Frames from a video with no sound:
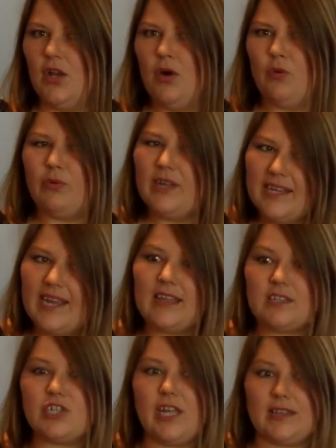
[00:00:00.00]
And really,
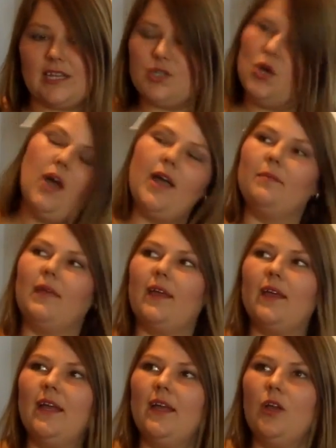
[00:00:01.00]
actually, at that time,
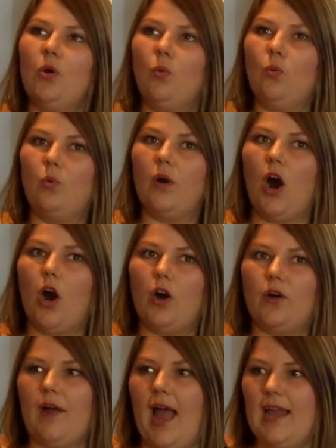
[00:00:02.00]

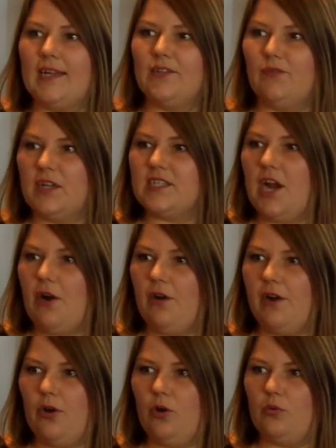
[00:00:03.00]
our end of
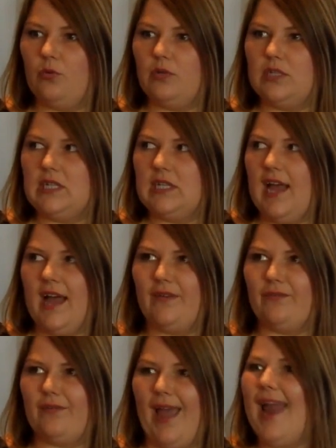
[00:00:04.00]
Ontario didn't
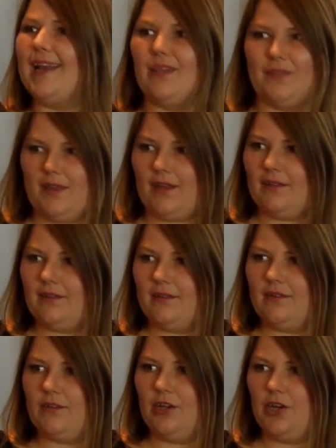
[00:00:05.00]
have anything.
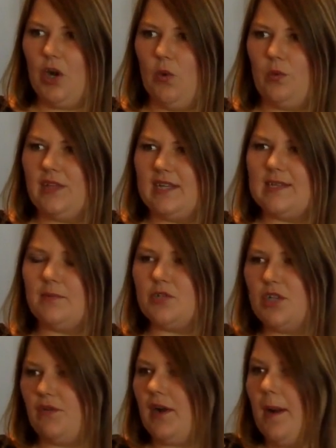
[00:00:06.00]
With the
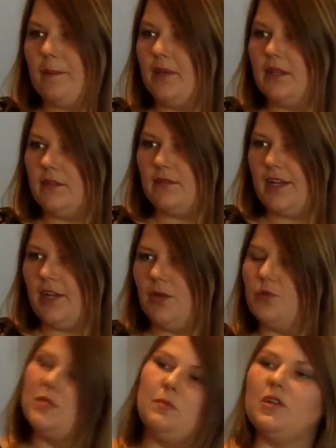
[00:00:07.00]
exception of a couple,
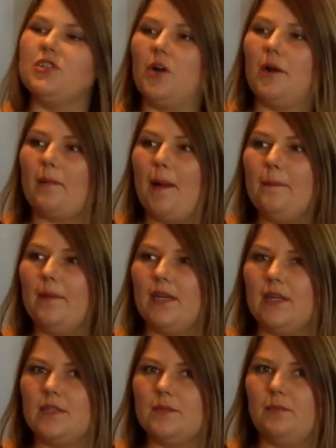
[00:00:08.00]
small startup
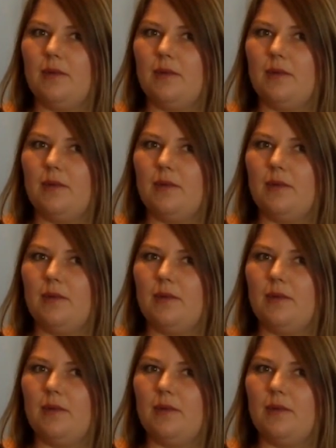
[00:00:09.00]
companies.